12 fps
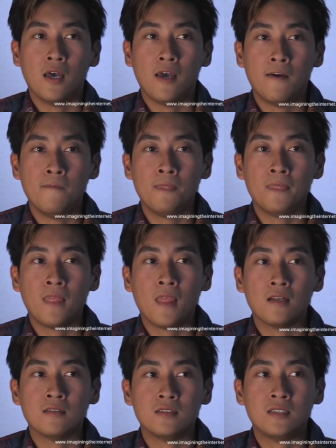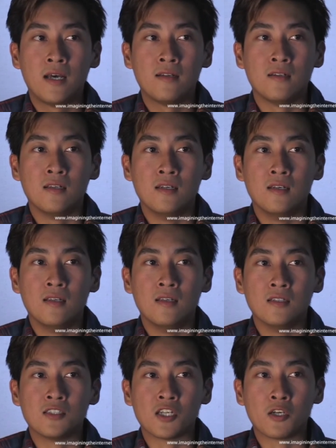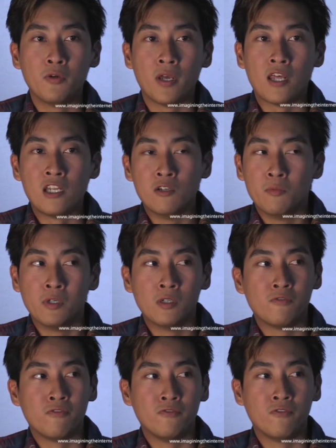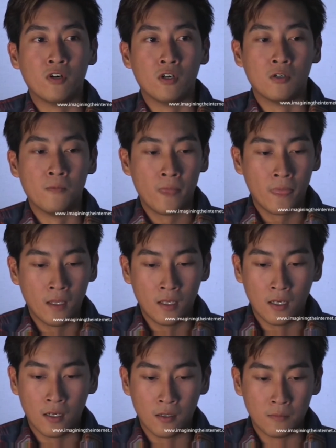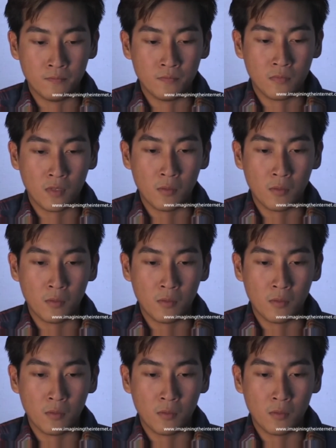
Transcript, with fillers: And that is a great enabler for um,